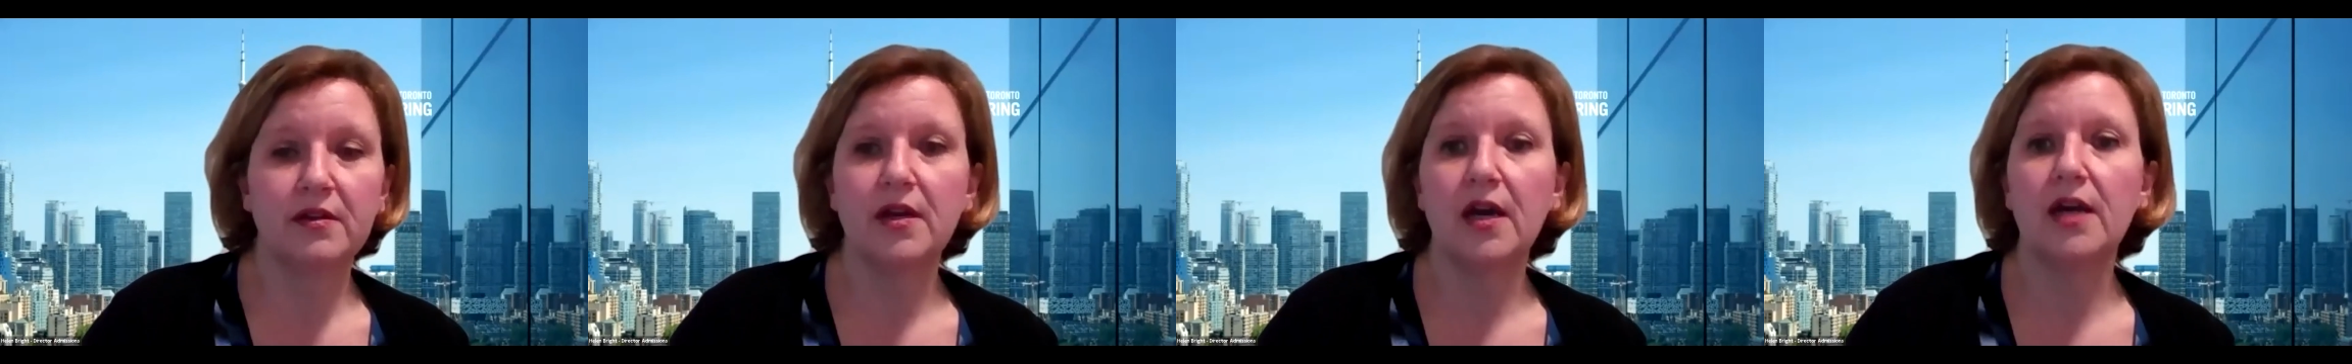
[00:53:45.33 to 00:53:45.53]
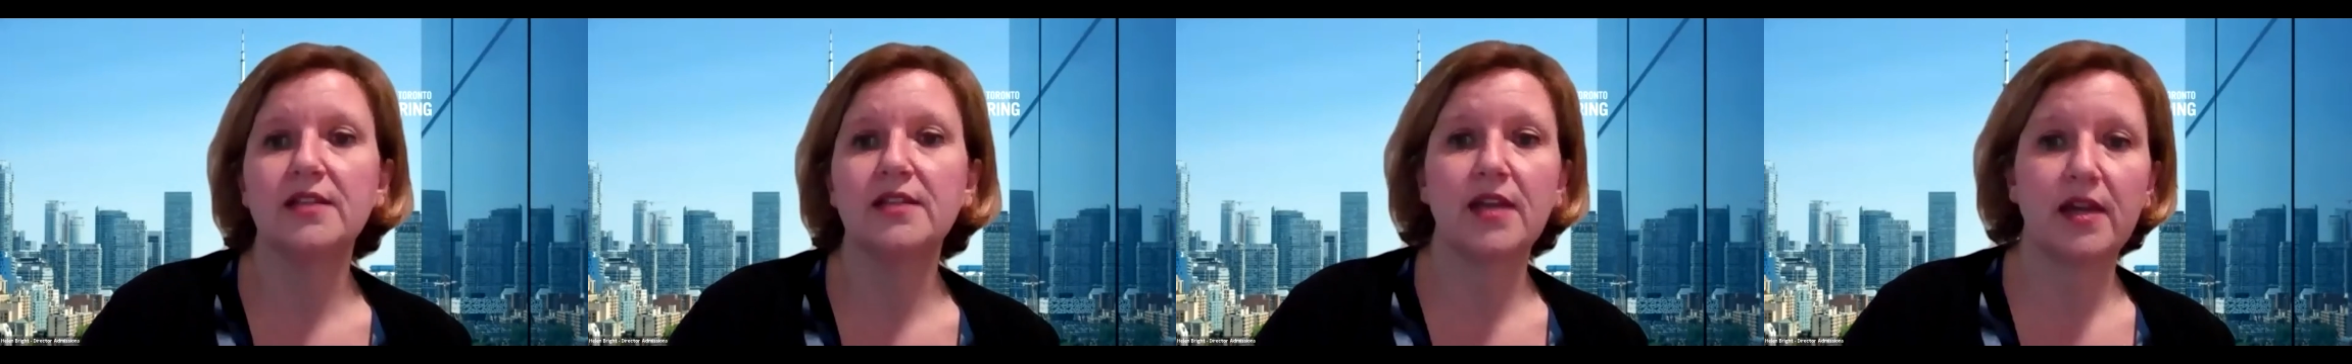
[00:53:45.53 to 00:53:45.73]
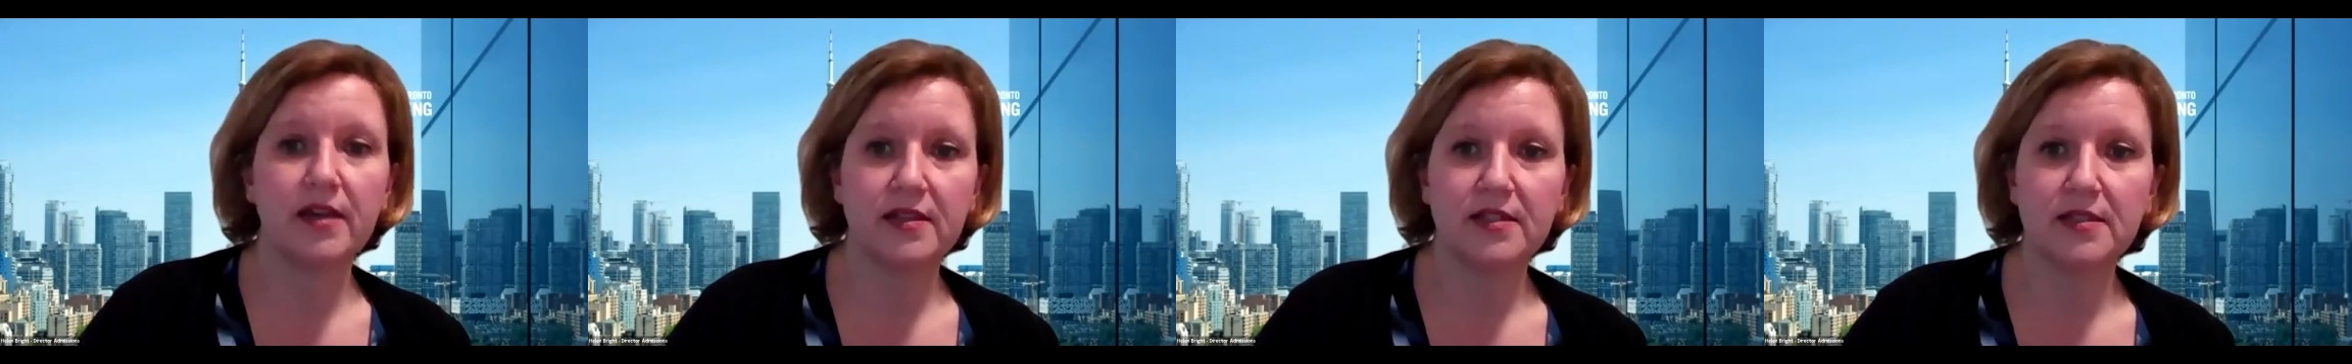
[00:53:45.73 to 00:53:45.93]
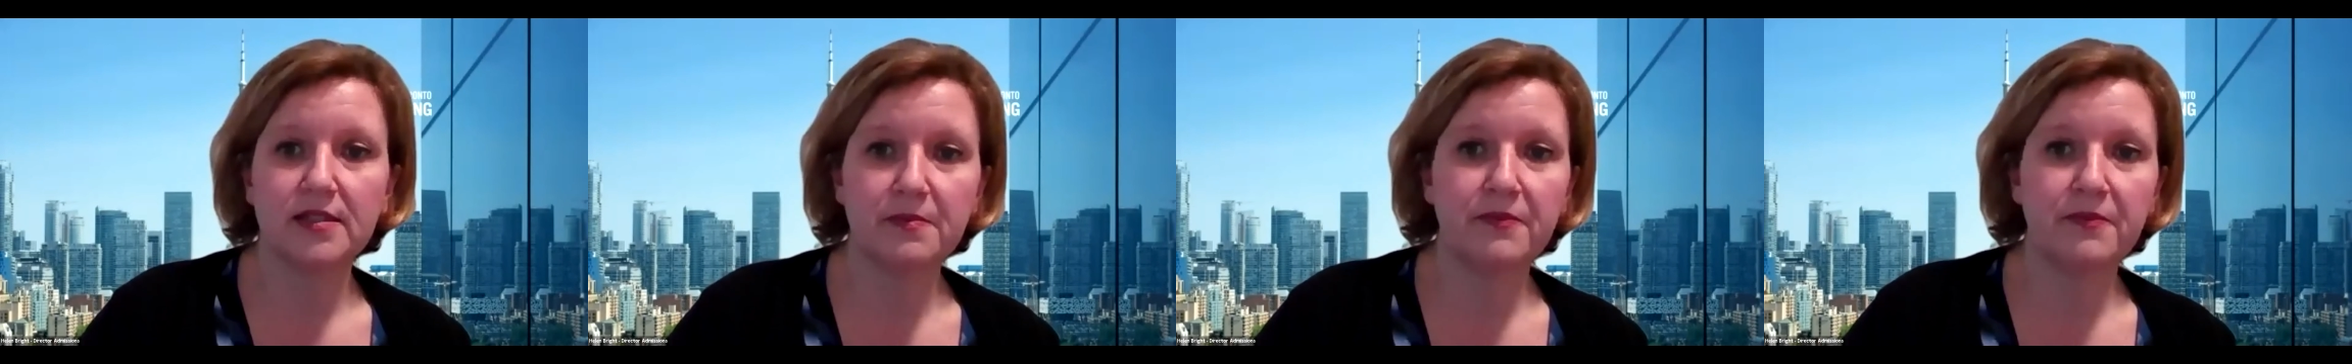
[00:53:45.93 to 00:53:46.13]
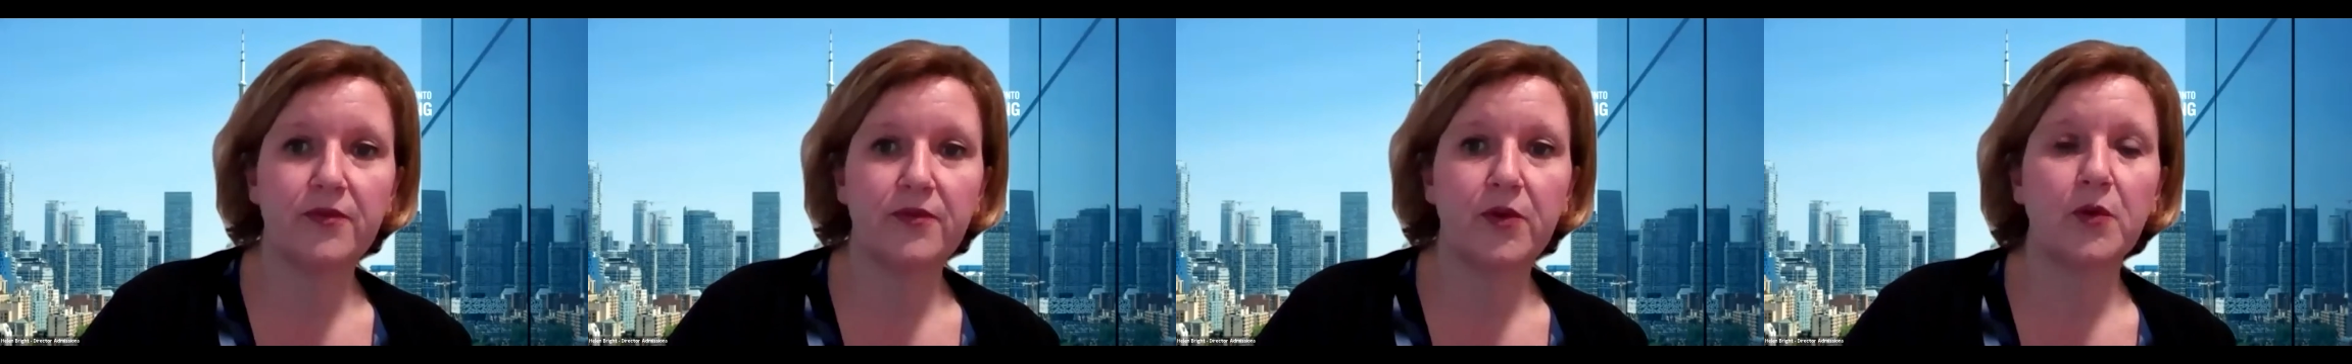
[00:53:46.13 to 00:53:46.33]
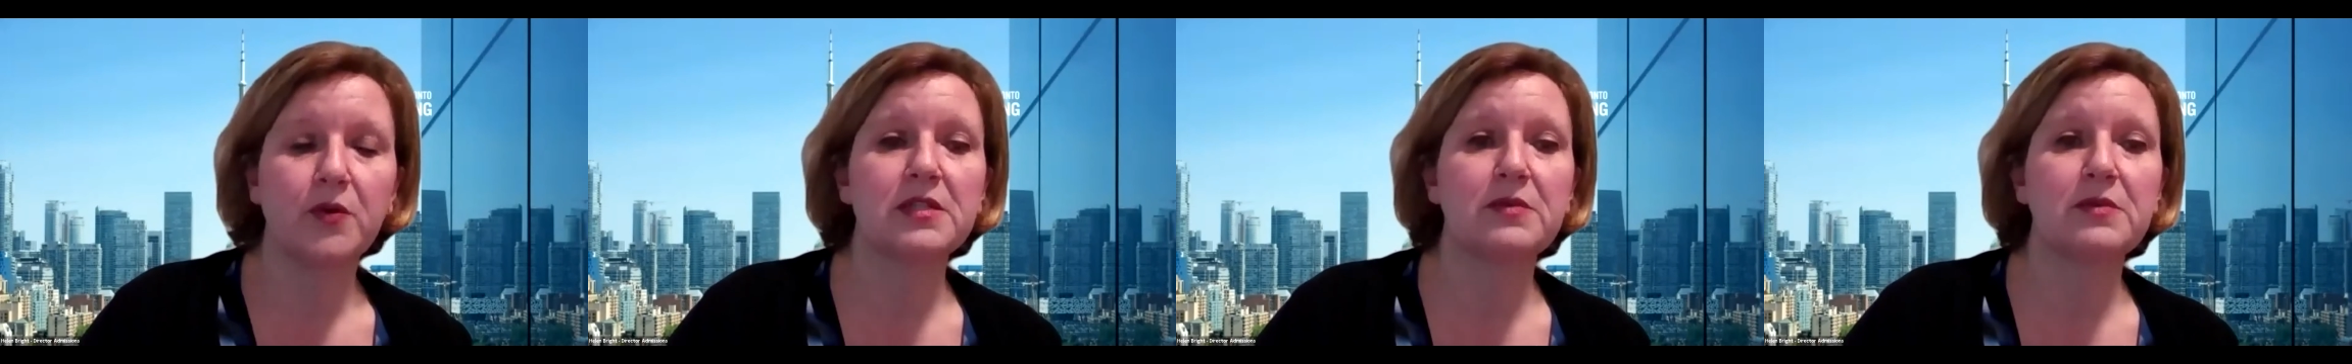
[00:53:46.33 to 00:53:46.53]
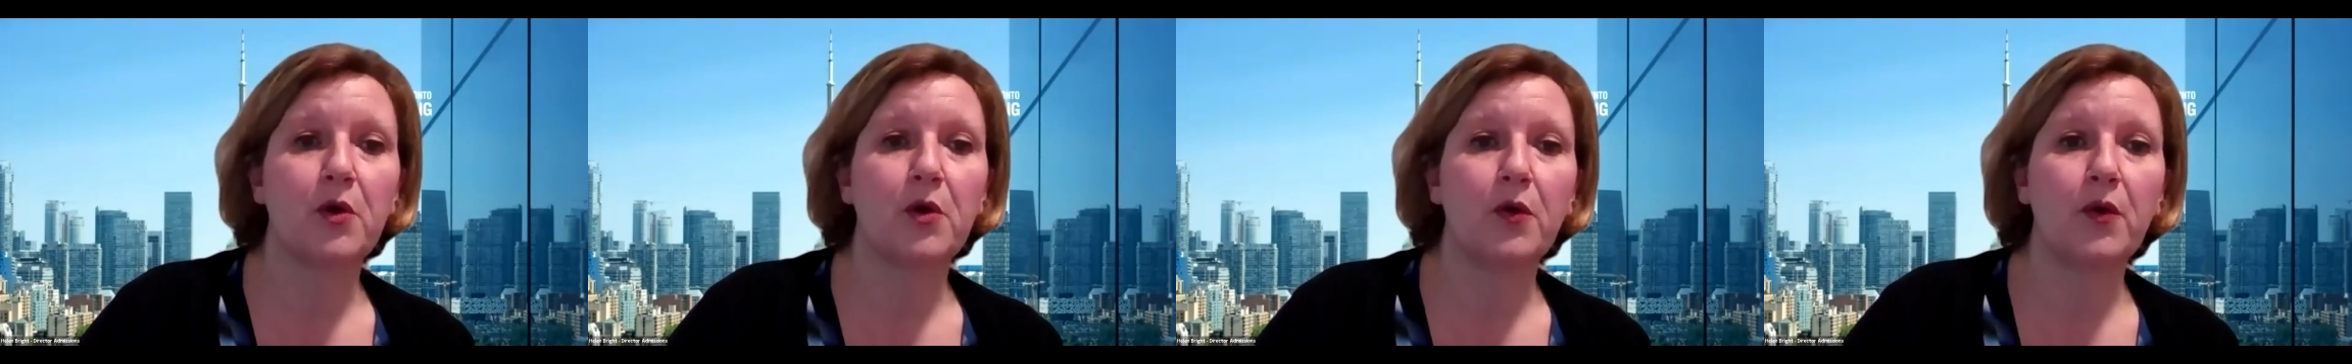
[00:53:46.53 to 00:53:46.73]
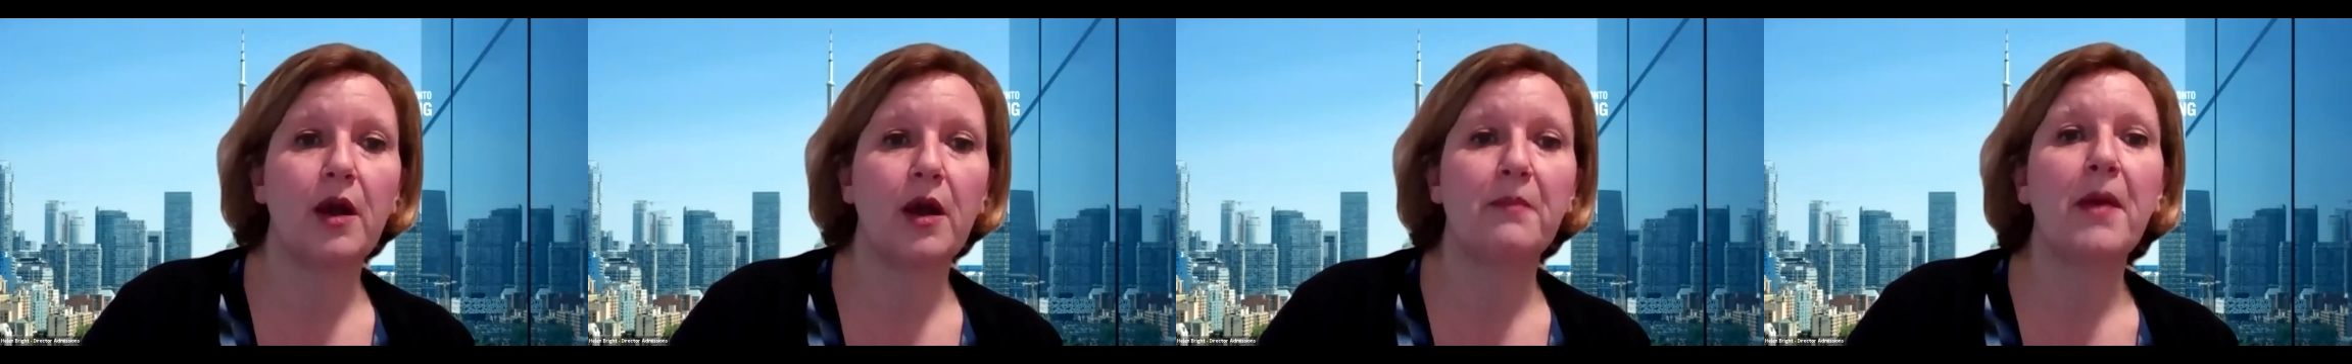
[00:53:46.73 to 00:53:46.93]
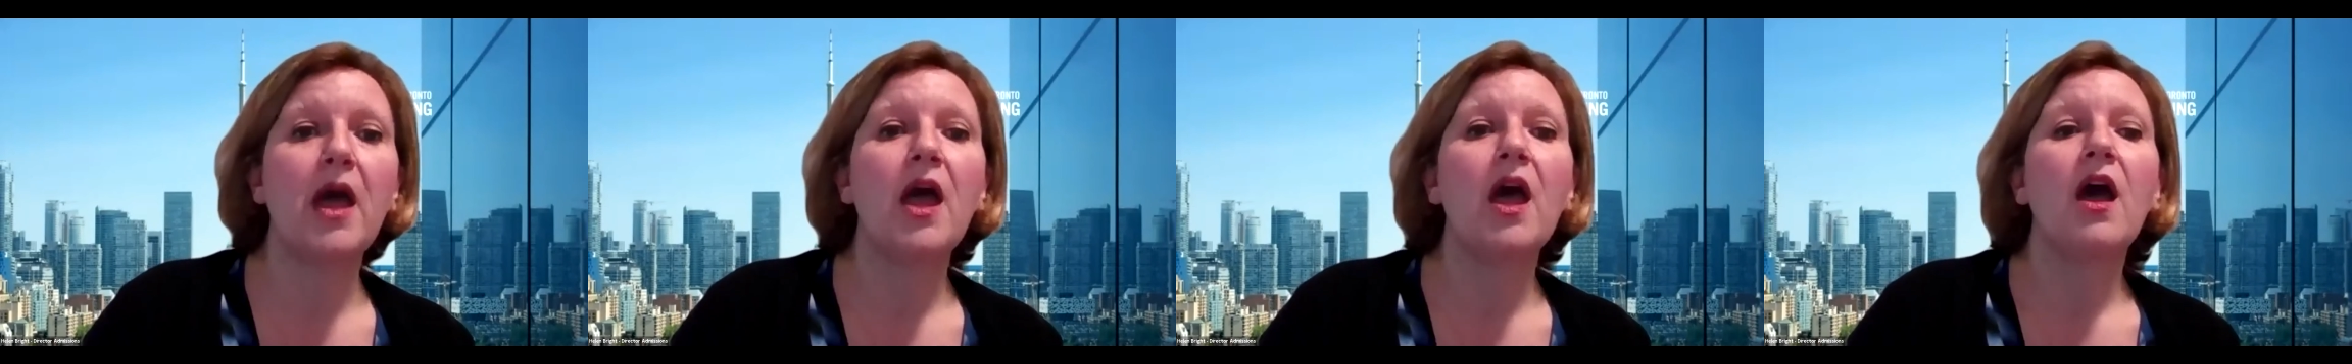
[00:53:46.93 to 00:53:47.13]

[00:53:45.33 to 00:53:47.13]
a science-focused program,